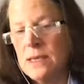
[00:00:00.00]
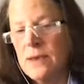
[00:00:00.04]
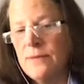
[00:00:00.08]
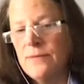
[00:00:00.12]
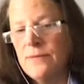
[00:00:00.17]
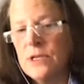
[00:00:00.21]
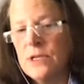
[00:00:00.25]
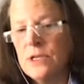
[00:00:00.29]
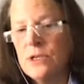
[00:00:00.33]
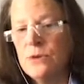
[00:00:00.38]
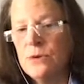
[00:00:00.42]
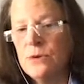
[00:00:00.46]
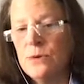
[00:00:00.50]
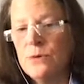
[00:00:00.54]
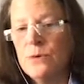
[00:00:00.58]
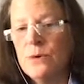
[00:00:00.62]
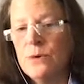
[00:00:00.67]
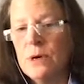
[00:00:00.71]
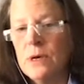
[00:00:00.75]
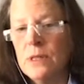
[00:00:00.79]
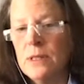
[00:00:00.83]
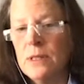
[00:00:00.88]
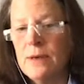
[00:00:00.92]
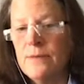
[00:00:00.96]

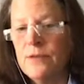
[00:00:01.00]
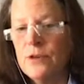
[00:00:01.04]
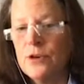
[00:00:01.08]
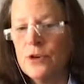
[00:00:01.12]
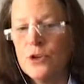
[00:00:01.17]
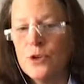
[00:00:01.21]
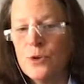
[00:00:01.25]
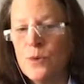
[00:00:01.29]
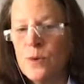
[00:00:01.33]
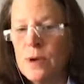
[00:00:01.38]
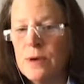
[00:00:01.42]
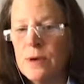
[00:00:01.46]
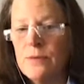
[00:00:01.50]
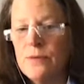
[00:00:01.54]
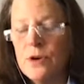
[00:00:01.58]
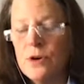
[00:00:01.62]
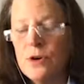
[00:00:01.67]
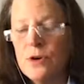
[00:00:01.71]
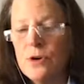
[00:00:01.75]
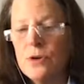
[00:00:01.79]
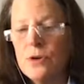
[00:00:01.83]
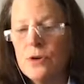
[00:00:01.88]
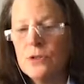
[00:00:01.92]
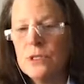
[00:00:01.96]
to 11 or
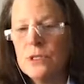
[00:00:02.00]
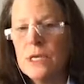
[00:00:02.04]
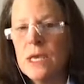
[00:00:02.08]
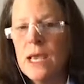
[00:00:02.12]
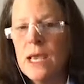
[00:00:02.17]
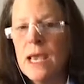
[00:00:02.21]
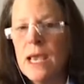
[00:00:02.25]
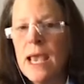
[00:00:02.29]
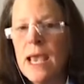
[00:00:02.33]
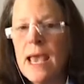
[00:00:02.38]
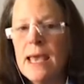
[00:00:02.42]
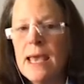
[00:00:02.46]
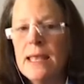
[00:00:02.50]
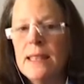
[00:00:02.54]
12-year-olds, and